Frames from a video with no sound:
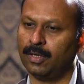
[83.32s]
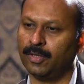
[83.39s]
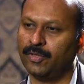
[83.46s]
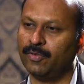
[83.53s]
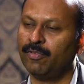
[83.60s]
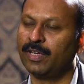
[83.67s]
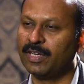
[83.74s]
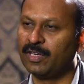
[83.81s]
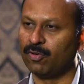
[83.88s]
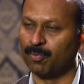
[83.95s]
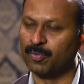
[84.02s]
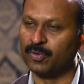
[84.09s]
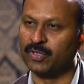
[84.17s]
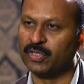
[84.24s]
You were in
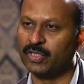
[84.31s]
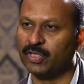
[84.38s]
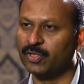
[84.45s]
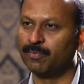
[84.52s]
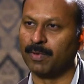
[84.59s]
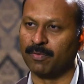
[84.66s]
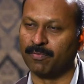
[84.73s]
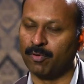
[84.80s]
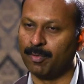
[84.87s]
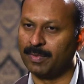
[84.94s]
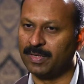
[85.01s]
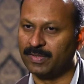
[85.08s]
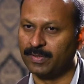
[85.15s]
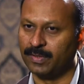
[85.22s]
opposition, you
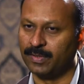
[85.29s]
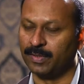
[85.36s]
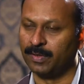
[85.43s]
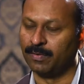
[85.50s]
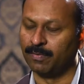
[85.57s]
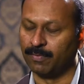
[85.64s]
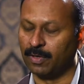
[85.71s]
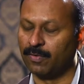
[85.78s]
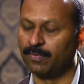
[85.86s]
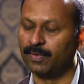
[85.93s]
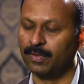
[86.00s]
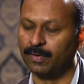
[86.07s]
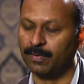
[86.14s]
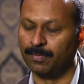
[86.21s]
perform as one of
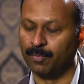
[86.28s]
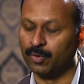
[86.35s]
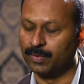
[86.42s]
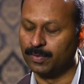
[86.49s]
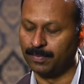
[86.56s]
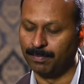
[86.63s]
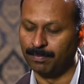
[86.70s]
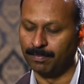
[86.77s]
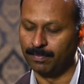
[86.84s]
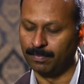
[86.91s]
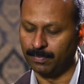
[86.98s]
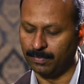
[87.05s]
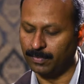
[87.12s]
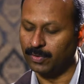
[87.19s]
the
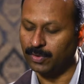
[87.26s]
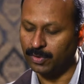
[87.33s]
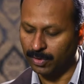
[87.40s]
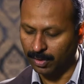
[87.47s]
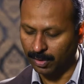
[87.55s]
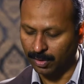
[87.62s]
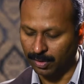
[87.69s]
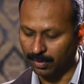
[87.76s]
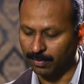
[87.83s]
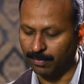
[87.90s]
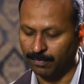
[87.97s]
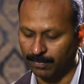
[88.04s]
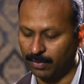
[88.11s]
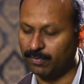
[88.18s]

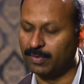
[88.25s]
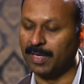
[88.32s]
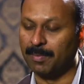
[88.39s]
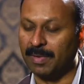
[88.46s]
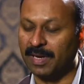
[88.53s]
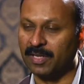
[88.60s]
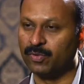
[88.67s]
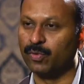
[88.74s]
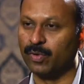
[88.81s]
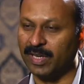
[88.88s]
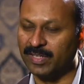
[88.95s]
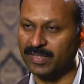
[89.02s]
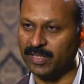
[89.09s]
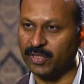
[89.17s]
MLAs who
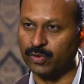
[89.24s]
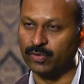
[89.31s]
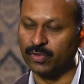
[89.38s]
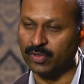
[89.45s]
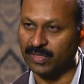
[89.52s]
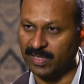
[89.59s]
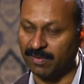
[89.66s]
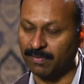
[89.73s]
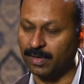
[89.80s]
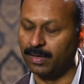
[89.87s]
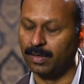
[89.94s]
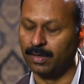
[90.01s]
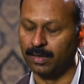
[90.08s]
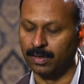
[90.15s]
raised issues on
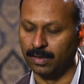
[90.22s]
several